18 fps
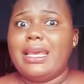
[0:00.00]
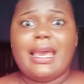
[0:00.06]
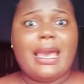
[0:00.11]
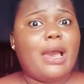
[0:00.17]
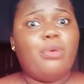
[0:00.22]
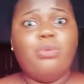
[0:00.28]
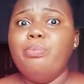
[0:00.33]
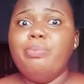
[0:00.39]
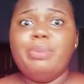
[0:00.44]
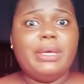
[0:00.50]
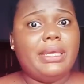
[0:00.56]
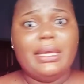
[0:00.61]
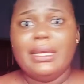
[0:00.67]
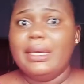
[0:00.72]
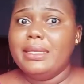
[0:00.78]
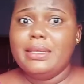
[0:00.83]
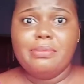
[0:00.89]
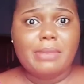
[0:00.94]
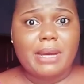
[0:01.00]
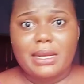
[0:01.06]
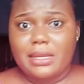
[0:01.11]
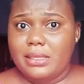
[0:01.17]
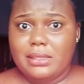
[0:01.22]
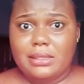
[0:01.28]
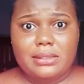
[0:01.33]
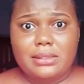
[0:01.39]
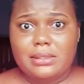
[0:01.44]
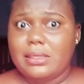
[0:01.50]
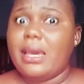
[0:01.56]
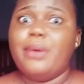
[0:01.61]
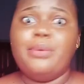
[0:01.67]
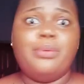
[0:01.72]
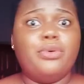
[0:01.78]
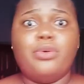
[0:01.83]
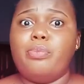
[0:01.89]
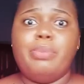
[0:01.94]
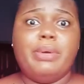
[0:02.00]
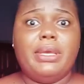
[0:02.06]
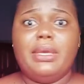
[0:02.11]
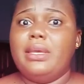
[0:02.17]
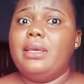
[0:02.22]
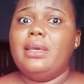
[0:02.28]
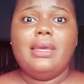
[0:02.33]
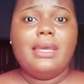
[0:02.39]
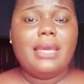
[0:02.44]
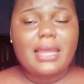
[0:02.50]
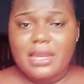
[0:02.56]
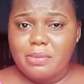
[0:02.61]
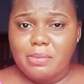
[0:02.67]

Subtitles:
I won't pay any money. I will not pay any